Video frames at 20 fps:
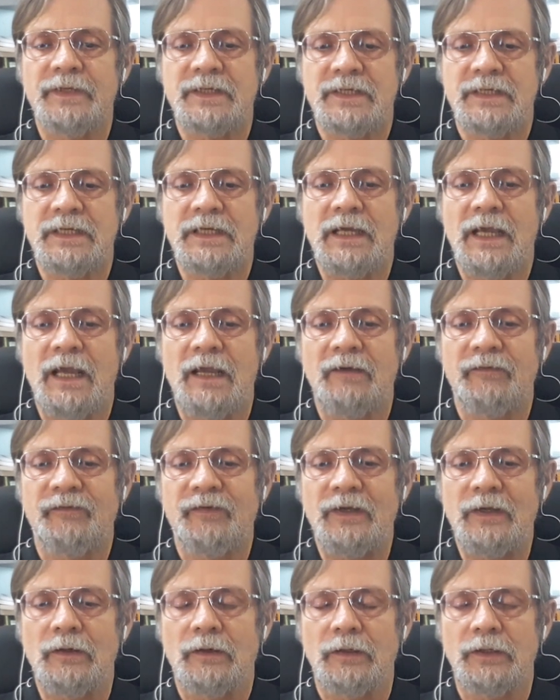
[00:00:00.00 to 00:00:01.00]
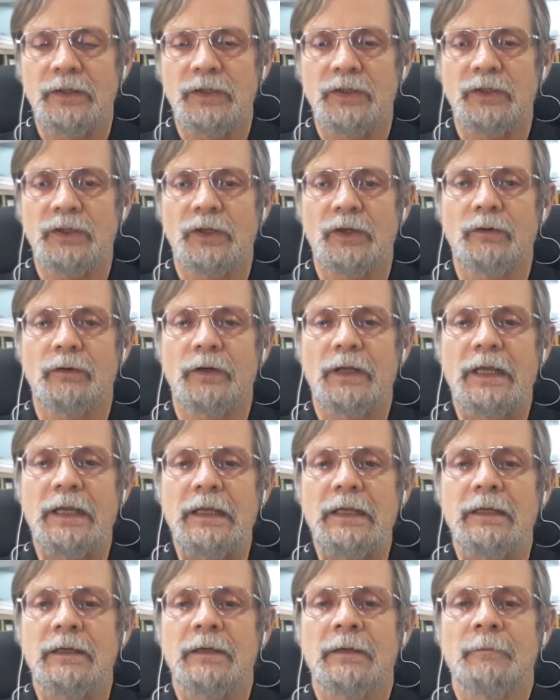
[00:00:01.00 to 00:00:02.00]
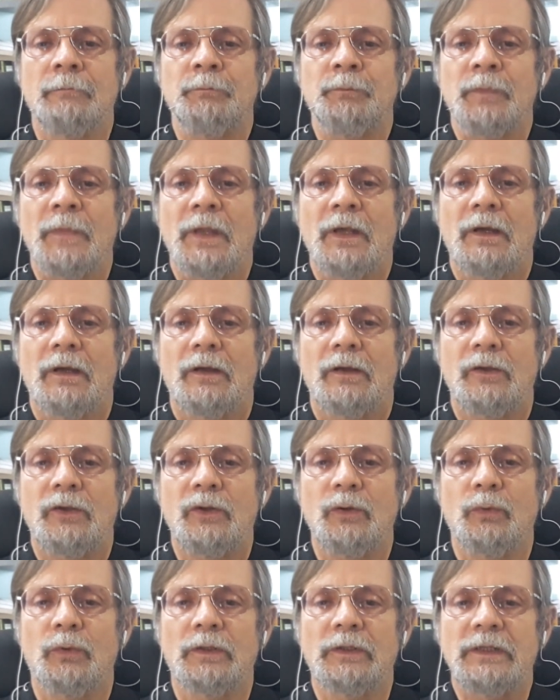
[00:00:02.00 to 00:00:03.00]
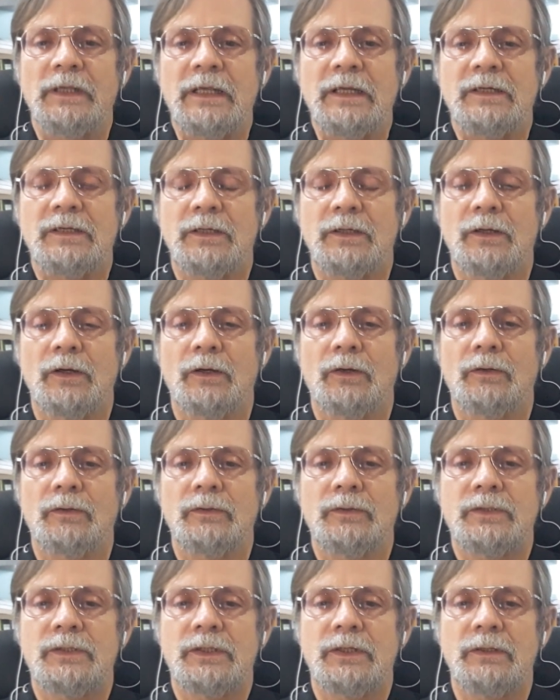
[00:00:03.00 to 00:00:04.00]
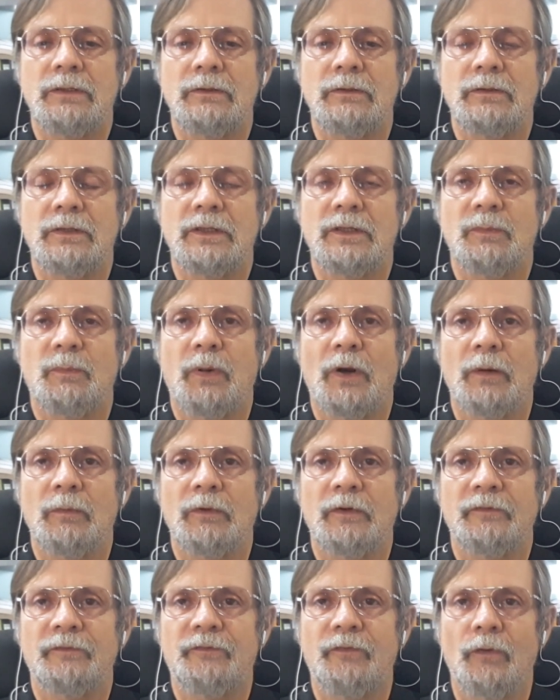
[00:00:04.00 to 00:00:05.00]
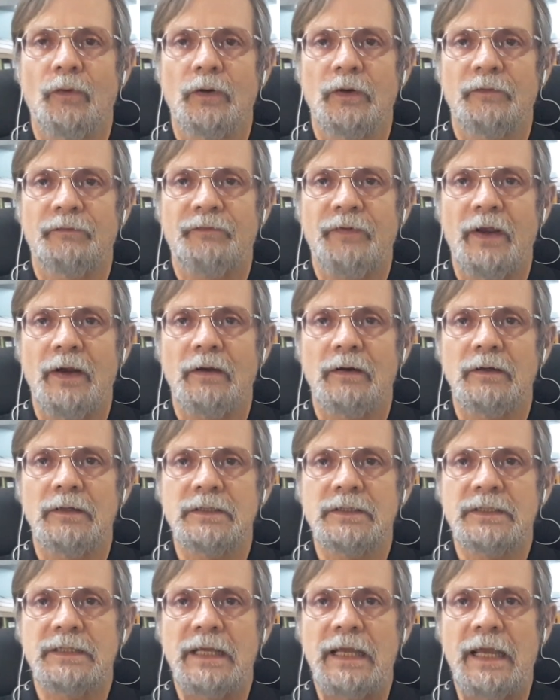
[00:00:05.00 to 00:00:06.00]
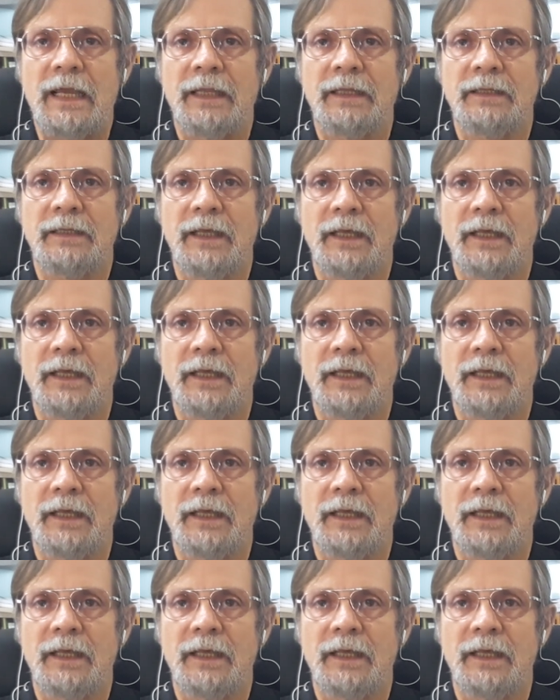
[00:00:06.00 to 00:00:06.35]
the CAV on your degree, you will need to go to the Department of Foreign Affairs and